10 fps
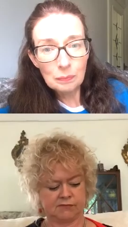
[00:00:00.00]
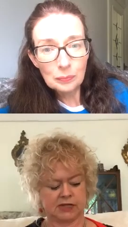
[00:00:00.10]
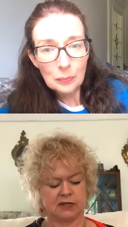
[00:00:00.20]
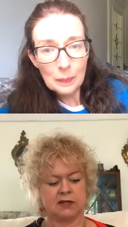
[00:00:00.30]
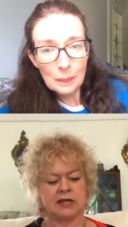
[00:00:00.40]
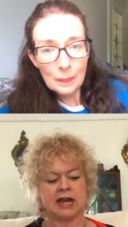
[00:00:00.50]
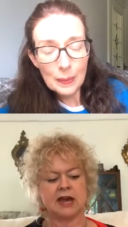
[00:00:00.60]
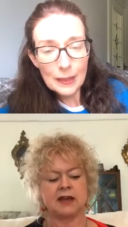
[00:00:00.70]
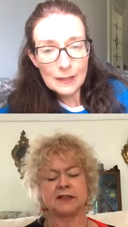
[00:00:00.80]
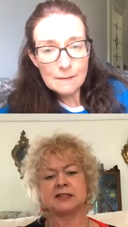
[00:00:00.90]
Speaker 1: Yeah,
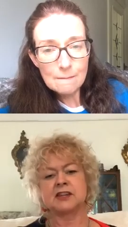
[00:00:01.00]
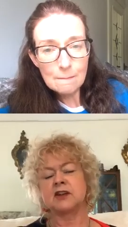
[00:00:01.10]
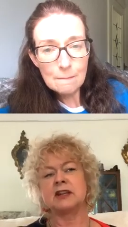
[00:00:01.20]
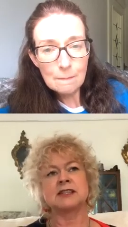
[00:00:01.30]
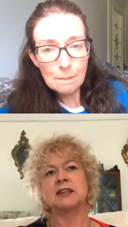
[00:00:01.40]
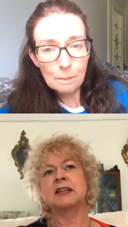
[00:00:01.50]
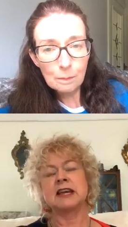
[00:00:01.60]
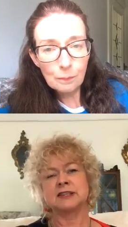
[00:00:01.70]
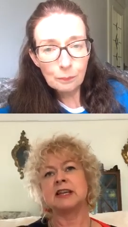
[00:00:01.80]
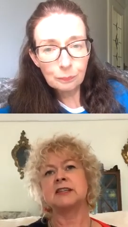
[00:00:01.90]
it's a, it's a, it
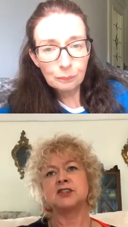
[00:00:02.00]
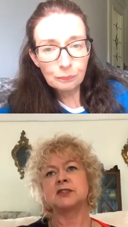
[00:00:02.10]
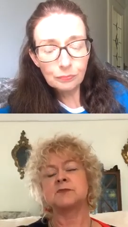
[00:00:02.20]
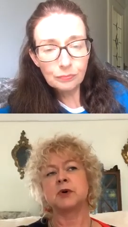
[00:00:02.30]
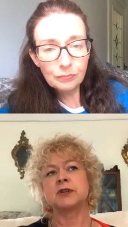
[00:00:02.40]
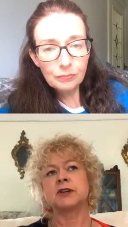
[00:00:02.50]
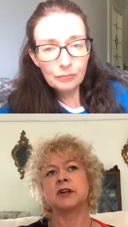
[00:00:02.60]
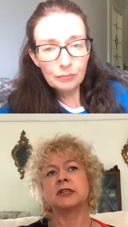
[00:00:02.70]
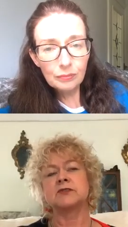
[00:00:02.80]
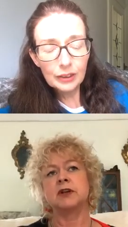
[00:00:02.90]
is. You're spot on.
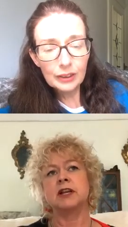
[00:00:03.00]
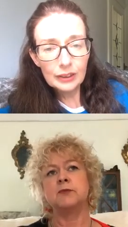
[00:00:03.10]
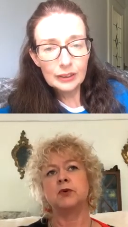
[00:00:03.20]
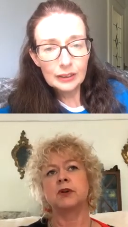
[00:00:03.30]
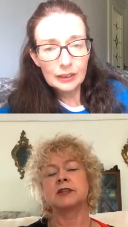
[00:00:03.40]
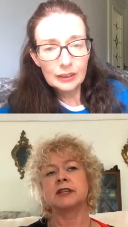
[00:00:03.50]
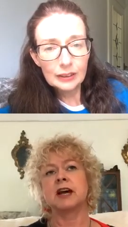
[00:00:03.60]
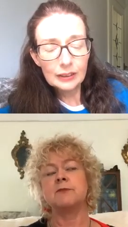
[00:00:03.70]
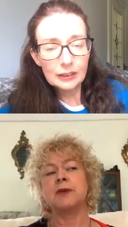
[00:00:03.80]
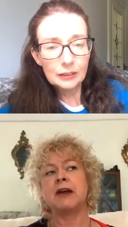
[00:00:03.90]
It's really important. And I'm
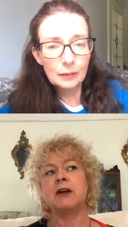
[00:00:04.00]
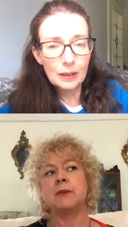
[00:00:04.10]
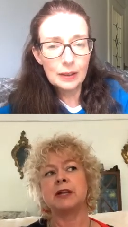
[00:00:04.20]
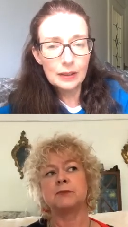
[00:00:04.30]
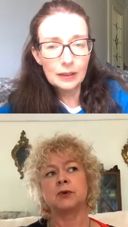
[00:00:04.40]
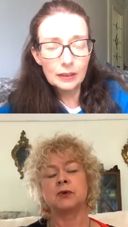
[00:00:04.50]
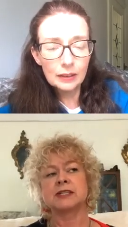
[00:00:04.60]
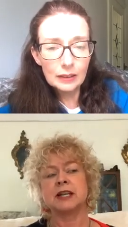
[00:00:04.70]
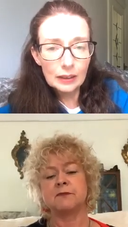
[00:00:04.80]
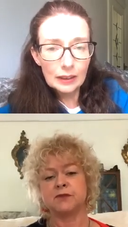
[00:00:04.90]
perimenopausal.
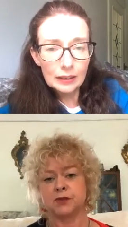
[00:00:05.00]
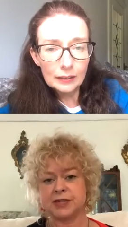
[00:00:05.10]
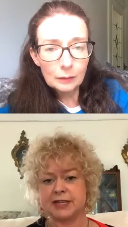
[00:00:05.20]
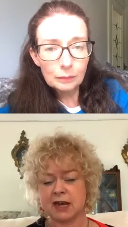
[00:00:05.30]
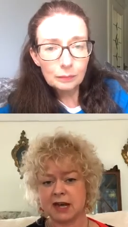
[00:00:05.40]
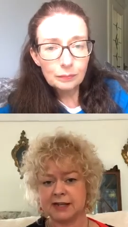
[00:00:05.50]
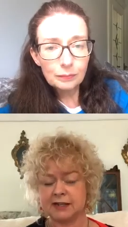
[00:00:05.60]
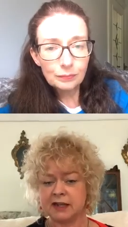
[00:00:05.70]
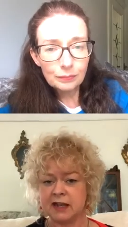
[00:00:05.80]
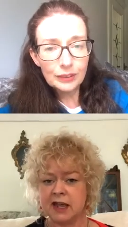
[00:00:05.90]
I'm 49, Same.
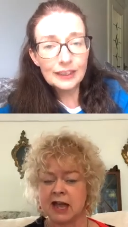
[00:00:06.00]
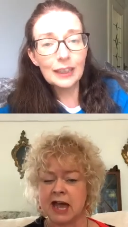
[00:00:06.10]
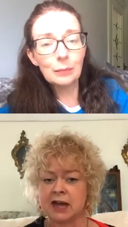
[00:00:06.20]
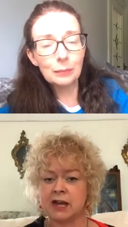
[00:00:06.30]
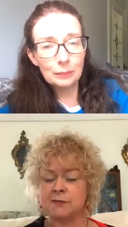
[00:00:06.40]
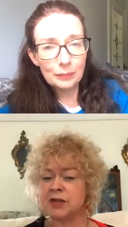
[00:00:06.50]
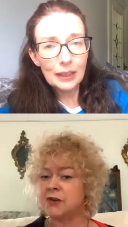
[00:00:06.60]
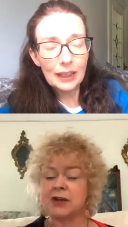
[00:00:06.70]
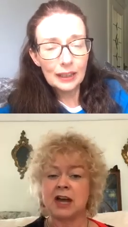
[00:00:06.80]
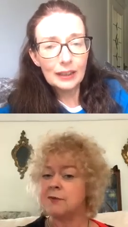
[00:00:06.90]
and I'm going,
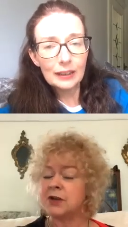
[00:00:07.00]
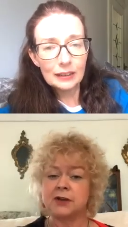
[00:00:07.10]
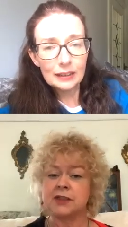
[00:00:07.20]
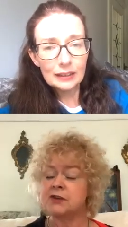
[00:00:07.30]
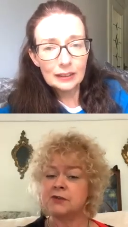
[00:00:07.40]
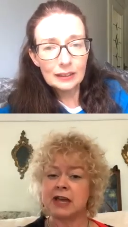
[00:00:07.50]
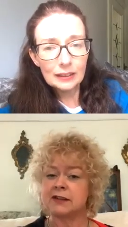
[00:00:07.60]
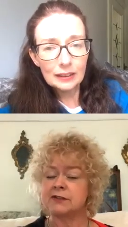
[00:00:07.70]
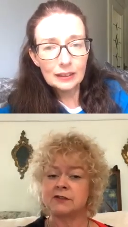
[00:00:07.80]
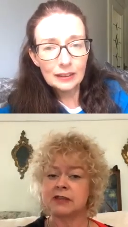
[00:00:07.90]
I'm going through that
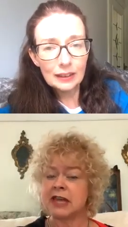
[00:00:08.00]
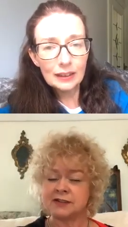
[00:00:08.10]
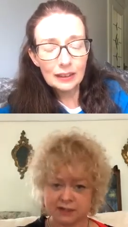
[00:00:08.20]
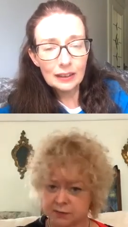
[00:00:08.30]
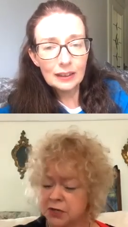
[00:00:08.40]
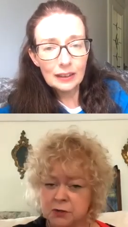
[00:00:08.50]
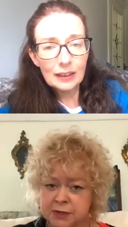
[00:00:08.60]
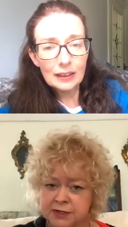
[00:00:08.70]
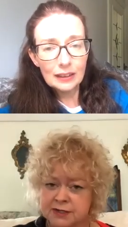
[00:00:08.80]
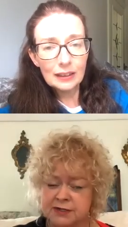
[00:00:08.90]
that at the
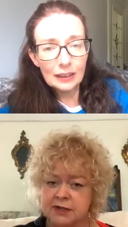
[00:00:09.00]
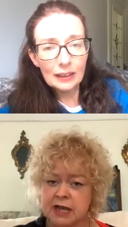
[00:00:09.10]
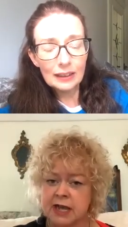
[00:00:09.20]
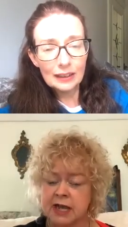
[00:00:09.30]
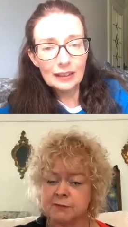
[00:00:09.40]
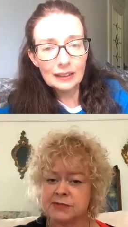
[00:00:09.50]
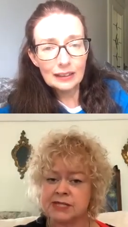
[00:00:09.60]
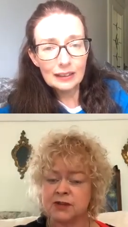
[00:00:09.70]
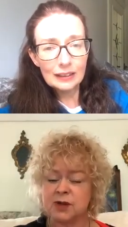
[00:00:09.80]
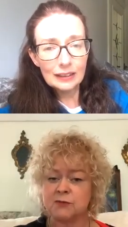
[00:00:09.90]
moment. Um, so
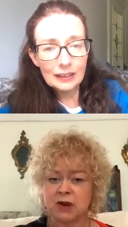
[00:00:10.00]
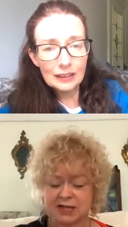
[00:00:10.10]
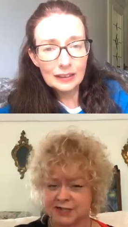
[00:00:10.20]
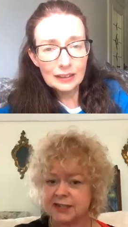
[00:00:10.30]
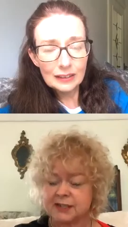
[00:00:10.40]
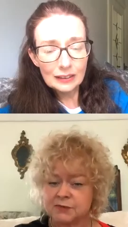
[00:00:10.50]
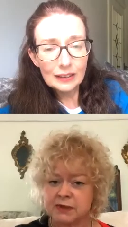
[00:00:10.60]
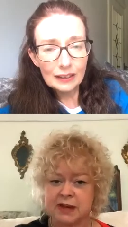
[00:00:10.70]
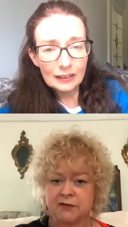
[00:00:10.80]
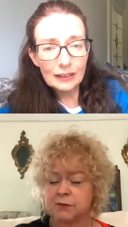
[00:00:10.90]
I'm right in it with
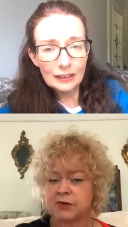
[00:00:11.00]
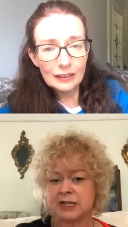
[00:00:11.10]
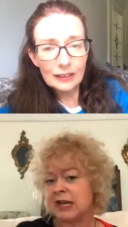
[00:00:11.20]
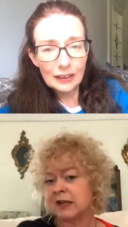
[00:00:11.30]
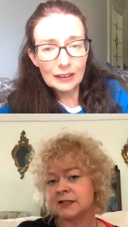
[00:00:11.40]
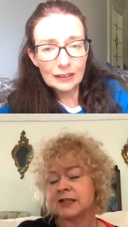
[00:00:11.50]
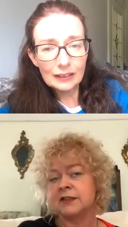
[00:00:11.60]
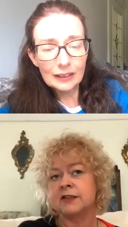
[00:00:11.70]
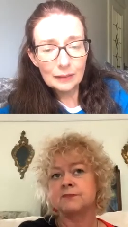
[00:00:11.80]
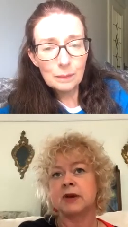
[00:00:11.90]
everybody else in
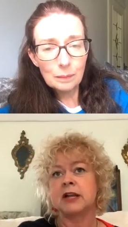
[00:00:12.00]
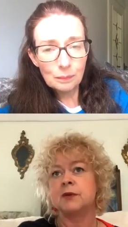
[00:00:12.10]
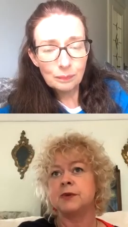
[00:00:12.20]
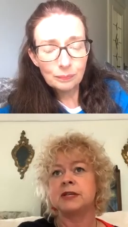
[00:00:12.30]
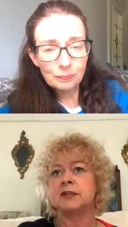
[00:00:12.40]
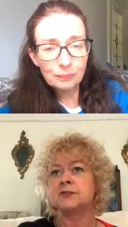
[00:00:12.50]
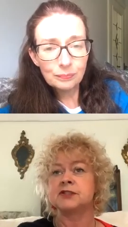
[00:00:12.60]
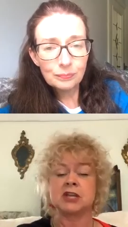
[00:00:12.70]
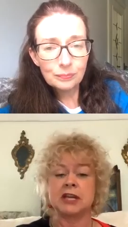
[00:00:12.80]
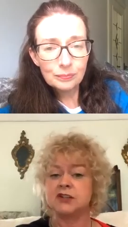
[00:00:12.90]
that my libido is
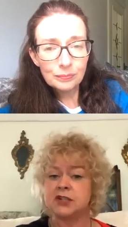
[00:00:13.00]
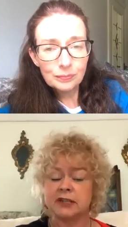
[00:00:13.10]
changing.